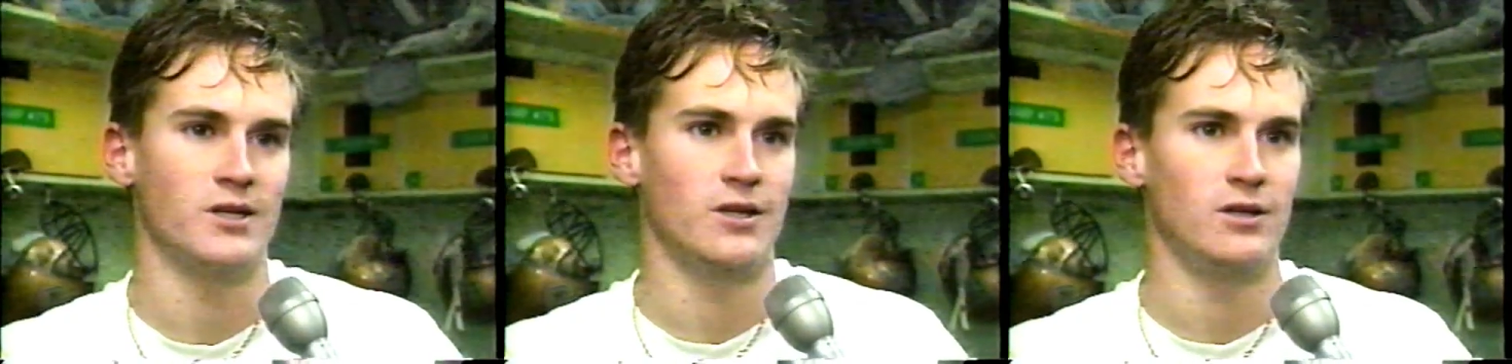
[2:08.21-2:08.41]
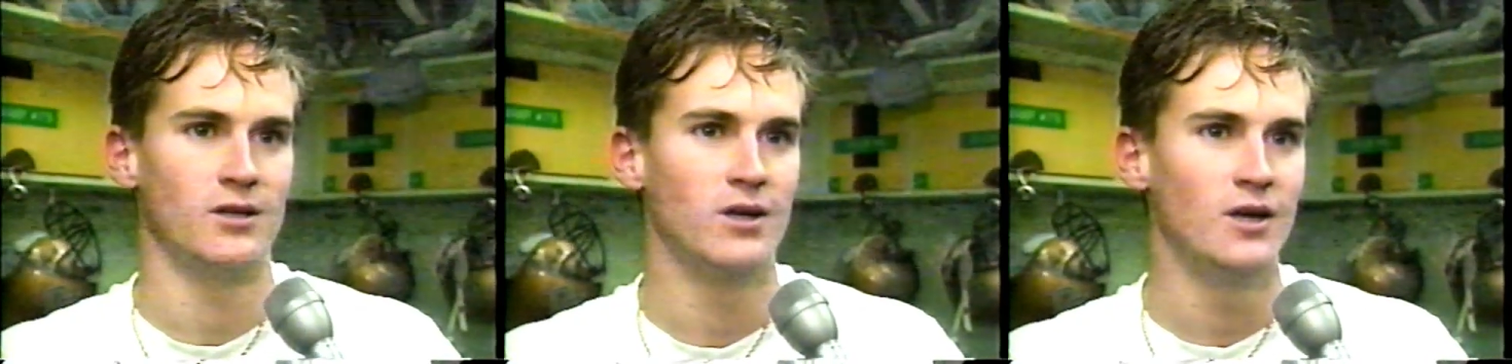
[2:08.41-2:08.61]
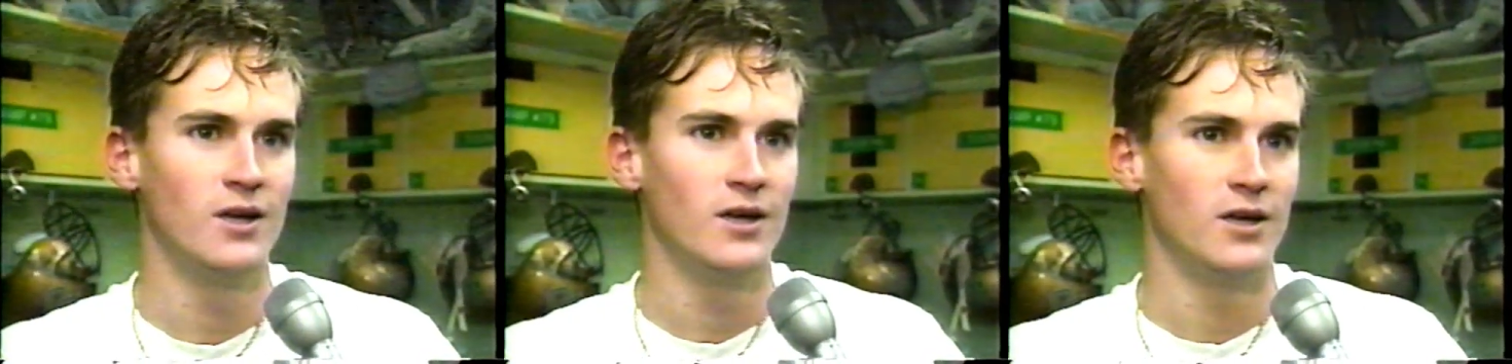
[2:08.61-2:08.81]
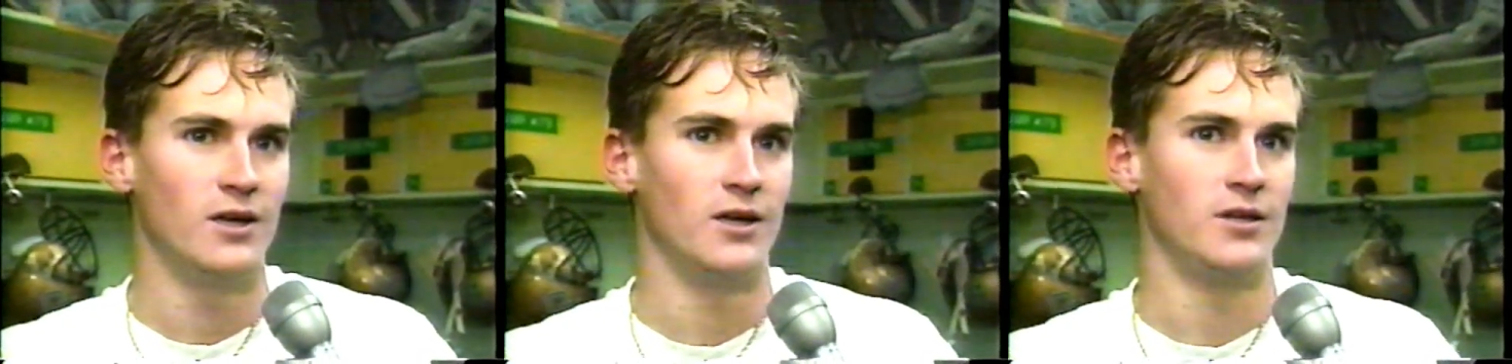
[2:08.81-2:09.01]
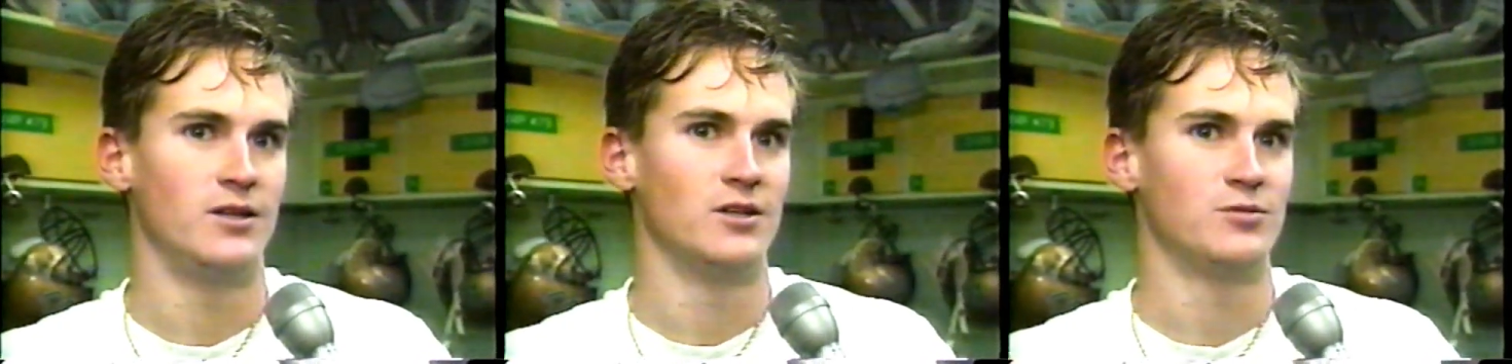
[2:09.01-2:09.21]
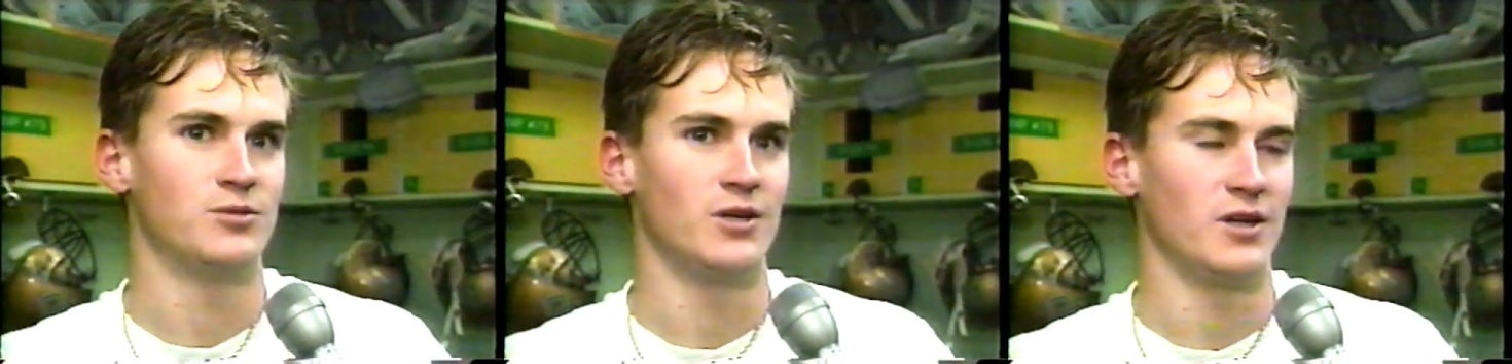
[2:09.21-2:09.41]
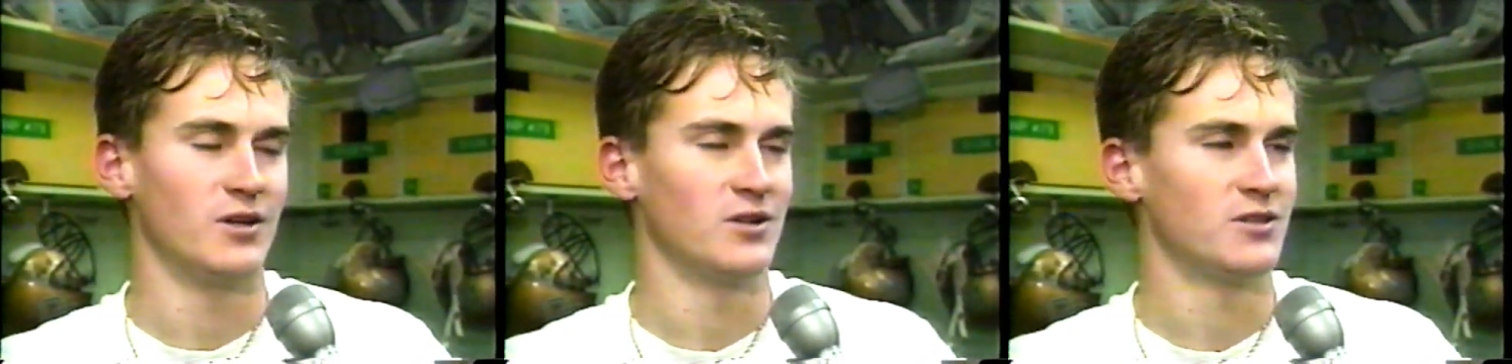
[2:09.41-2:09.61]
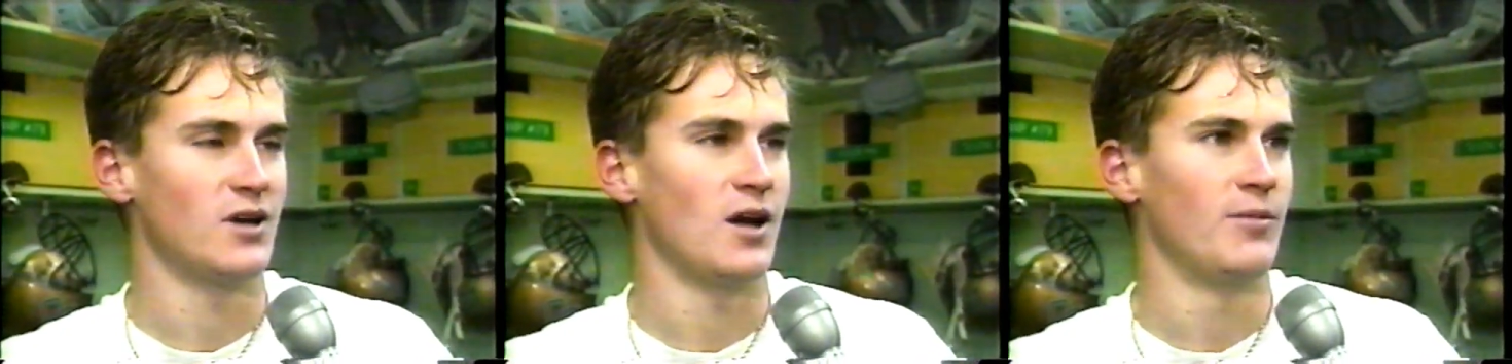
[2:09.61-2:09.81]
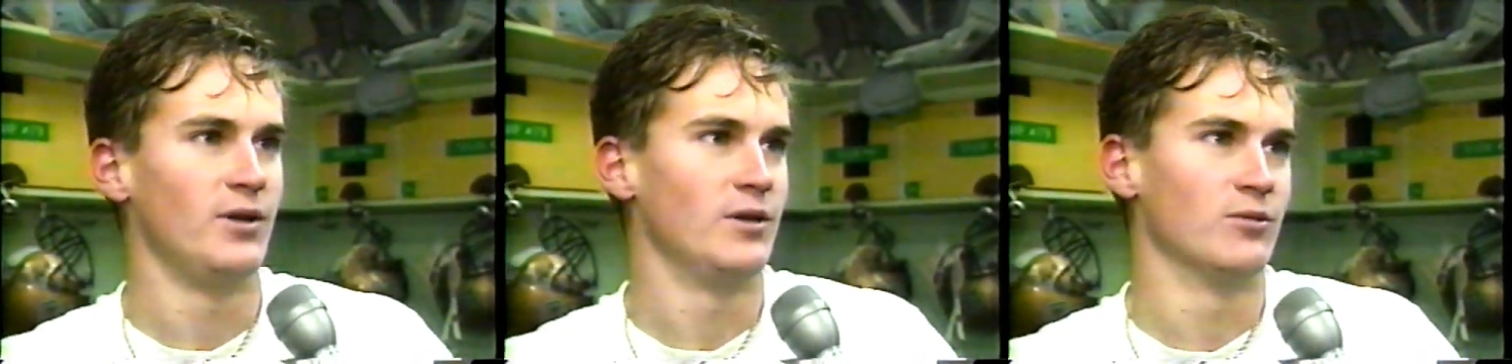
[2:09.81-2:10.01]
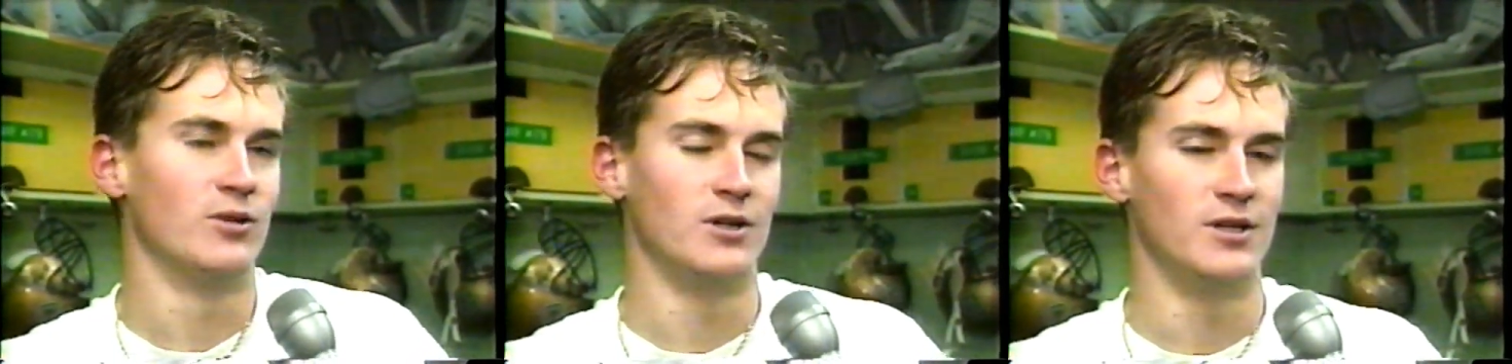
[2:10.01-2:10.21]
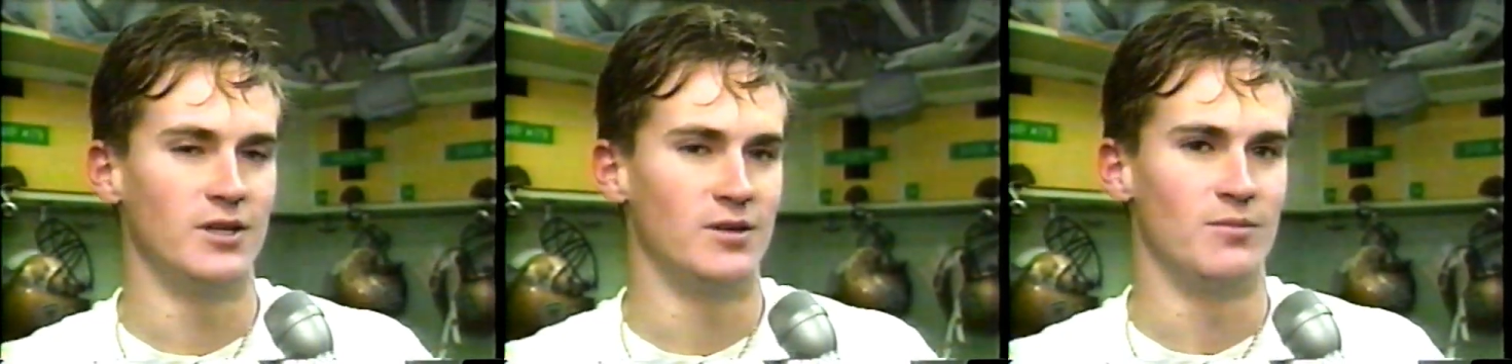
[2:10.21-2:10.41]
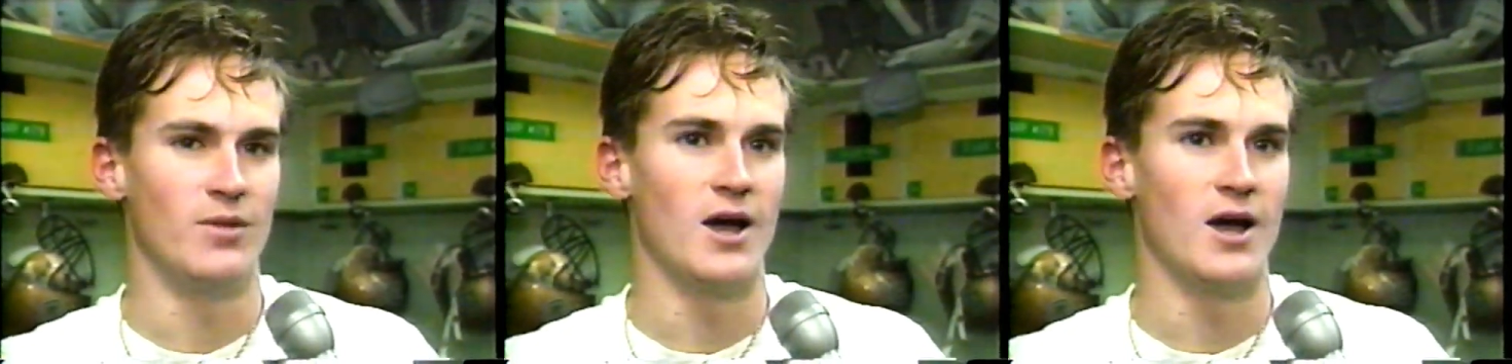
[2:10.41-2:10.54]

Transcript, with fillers: That at this particular time, it really didn't